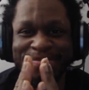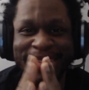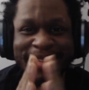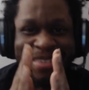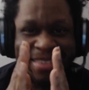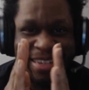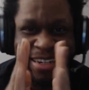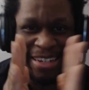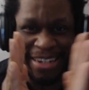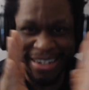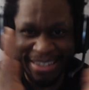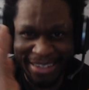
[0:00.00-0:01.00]

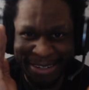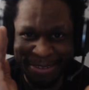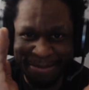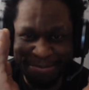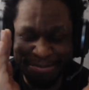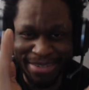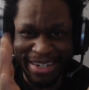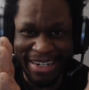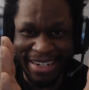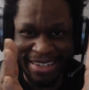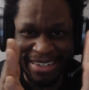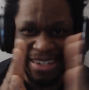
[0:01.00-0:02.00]
staying on like
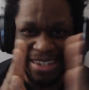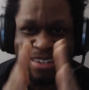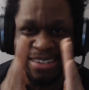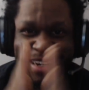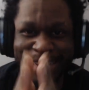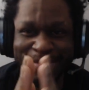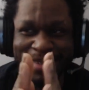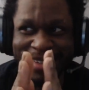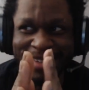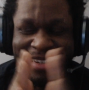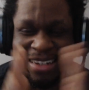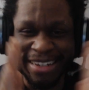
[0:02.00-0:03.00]
brand and on
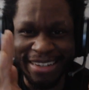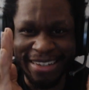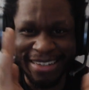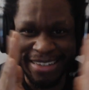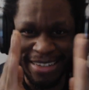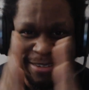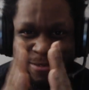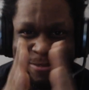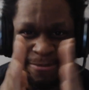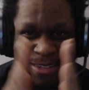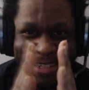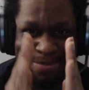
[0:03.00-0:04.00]
topic and like
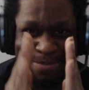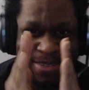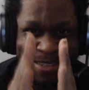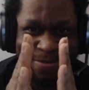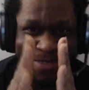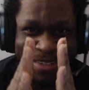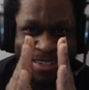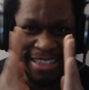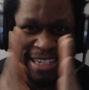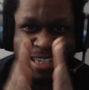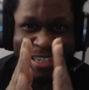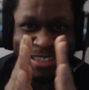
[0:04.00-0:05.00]
very specific
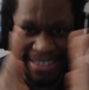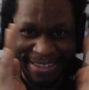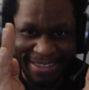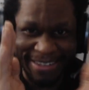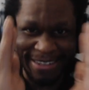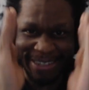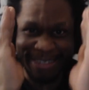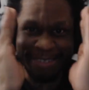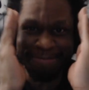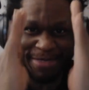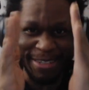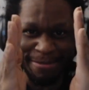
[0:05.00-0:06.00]
things, just like
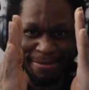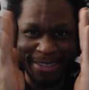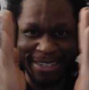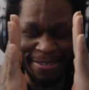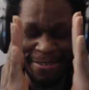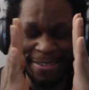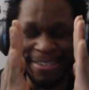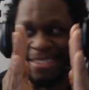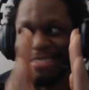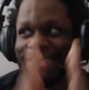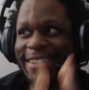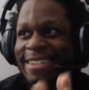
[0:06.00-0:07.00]
laser
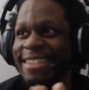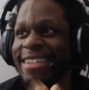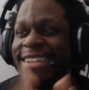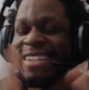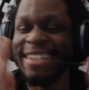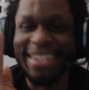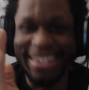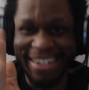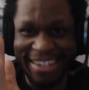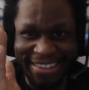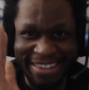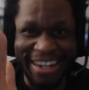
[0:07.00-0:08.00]
focused, right?
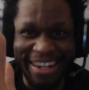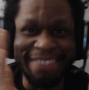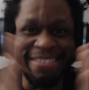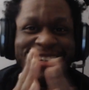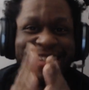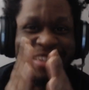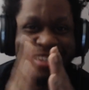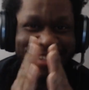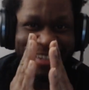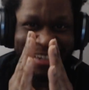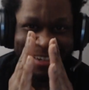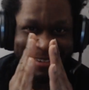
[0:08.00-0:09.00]
It's like I would like to get
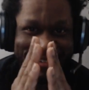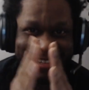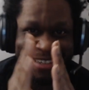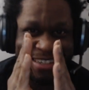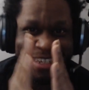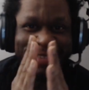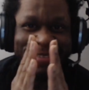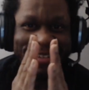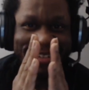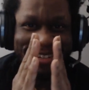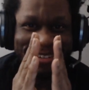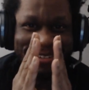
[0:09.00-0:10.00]
to that where it's like every
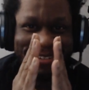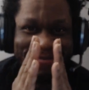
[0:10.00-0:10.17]
channel